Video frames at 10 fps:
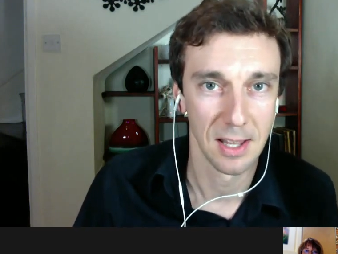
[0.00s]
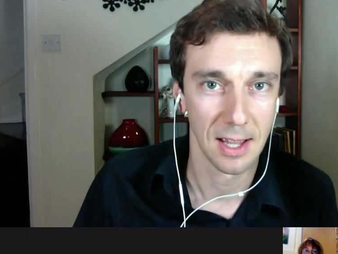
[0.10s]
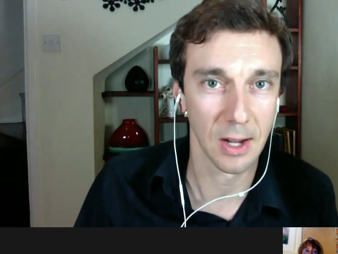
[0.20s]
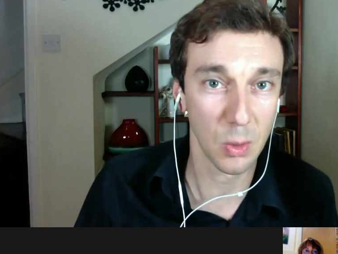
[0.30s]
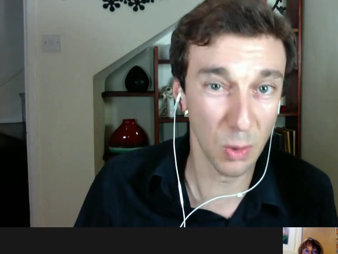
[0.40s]

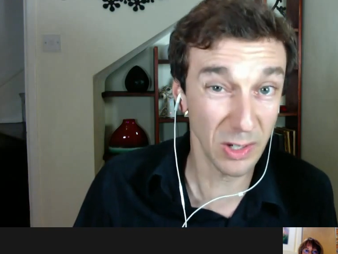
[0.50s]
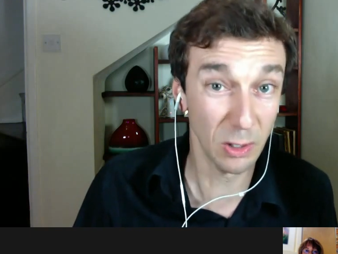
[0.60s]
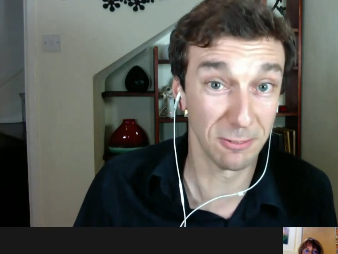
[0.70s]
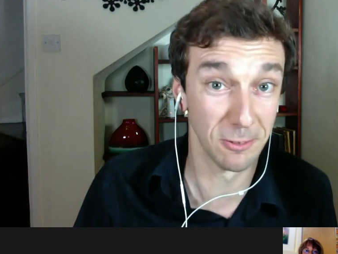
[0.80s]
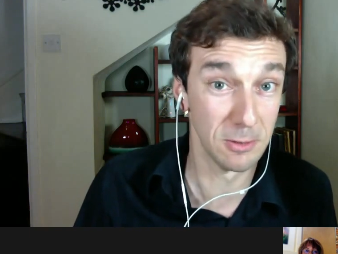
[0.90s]
And quite
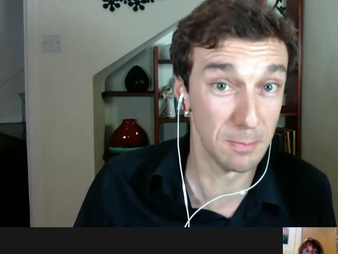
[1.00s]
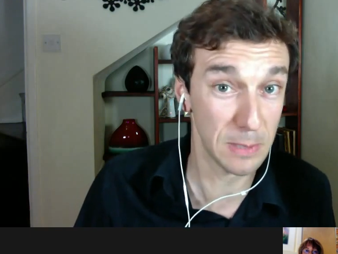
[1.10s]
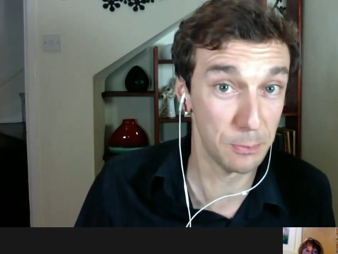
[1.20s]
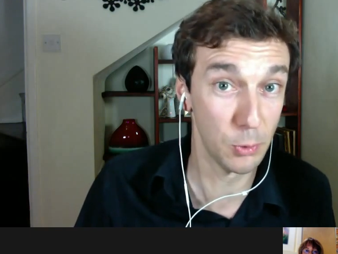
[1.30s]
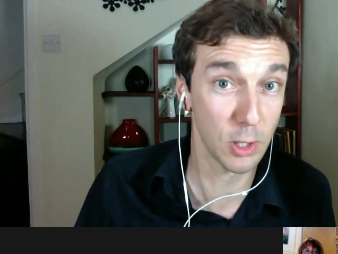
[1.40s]
often
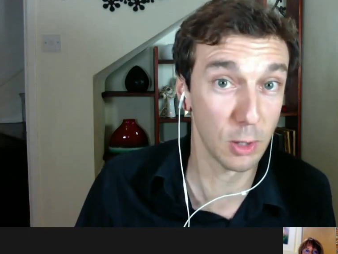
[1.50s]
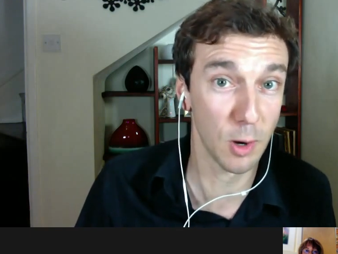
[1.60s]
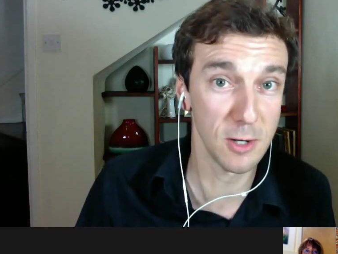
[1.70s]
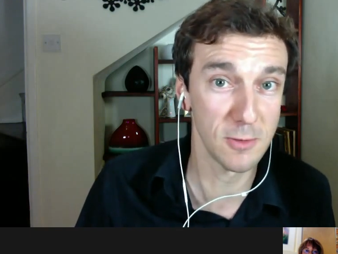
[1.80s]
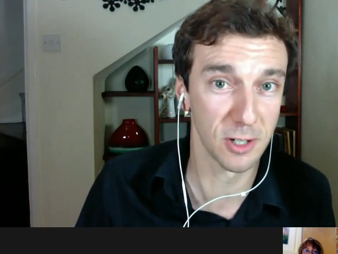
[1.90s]
people go
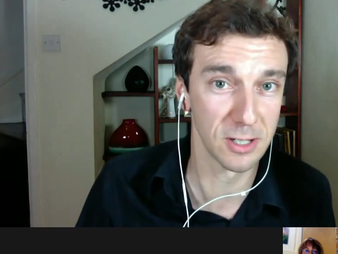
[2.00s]
over.